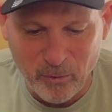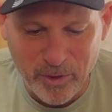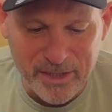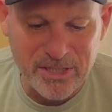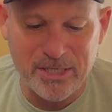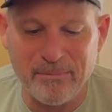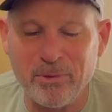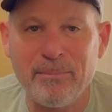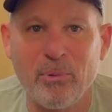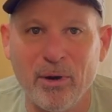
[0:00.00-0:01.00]
really
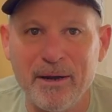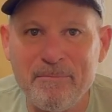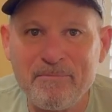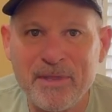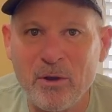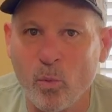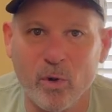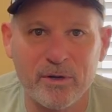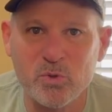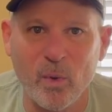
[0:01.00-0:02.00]
simply put,
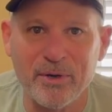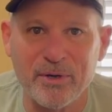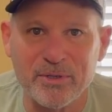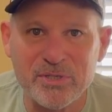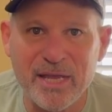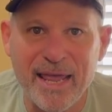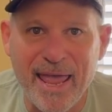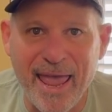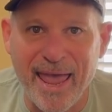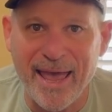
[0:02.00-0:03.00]
works wonders.
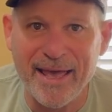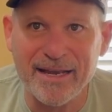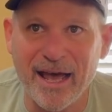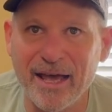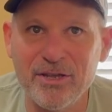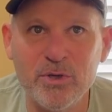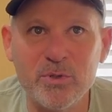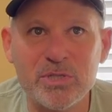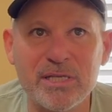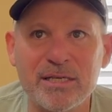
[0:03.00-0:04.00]
And I
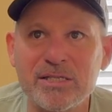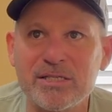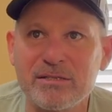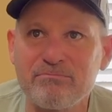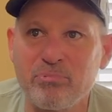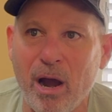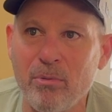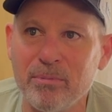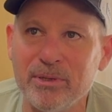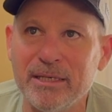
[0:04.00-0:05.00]
use this
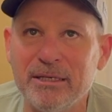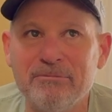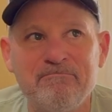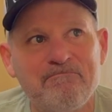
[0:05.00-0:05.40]
probably,